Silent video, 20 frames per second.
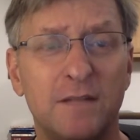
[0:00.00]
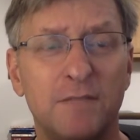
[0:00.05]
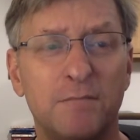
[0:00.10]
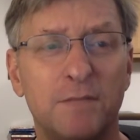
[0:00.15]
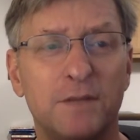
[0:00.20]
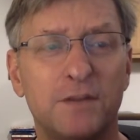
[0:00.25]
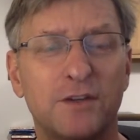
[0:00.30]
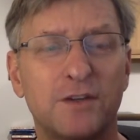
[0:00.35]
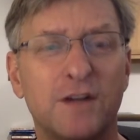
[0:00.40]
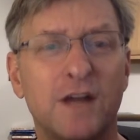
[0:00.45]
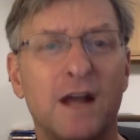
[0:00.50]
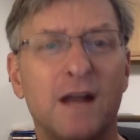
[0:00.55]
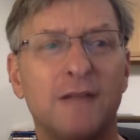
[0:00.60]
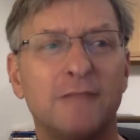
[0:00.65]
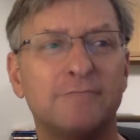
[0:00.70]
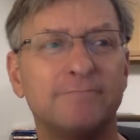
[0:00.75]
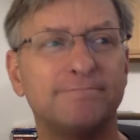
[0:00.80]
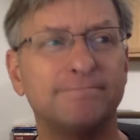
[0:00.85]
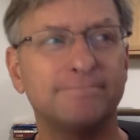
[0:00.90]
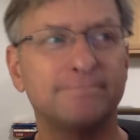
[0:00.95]
but they're not
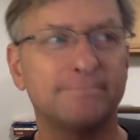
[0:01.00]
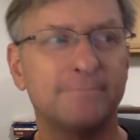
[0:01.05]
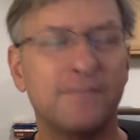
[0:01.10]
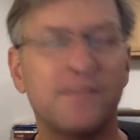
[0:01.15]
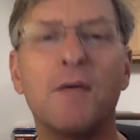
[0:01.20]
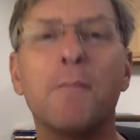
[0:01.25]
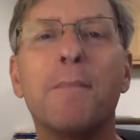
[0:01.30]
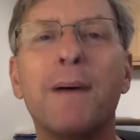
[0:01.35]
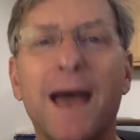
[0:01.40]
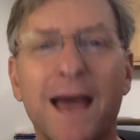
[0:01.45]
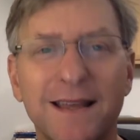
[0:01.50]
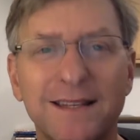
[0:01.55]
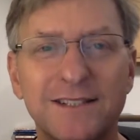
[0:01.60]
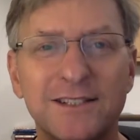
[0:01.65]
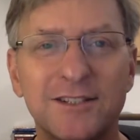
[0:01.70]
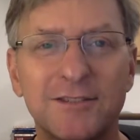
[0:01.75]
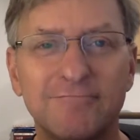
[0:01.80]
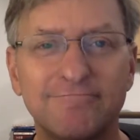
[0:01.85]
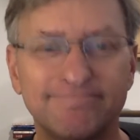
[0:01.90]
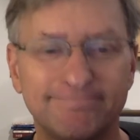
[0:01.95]
the
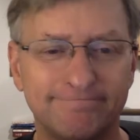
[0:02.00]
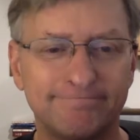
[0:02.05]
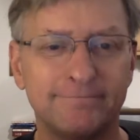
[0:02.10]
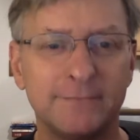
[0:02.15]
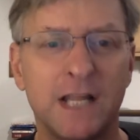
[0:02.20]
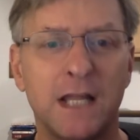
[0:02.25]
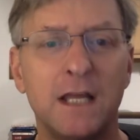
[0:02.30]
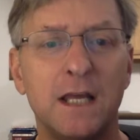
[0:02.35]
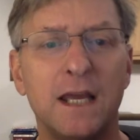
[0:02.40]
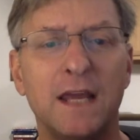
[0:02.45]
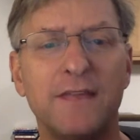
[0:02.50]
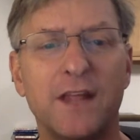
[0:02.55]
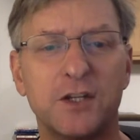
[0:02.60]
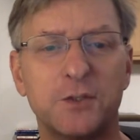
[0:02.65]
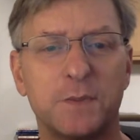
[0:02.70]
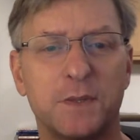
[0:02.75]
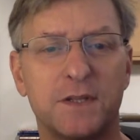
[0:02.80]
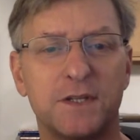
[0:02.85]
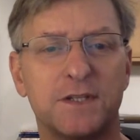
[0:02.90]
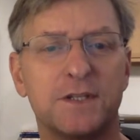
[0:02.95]
best. And
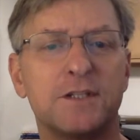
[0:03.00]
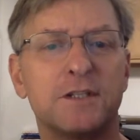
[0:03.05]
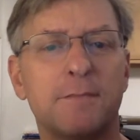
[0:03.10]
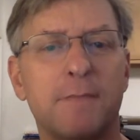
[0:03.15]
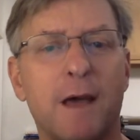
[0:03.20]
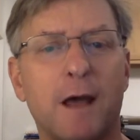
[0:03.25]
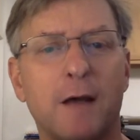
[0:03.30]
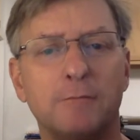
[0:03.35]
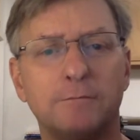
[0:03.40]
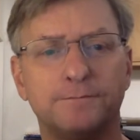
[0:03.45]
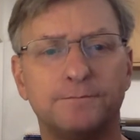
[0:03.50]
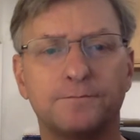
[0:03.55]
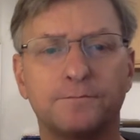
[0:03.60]
that's what this is about.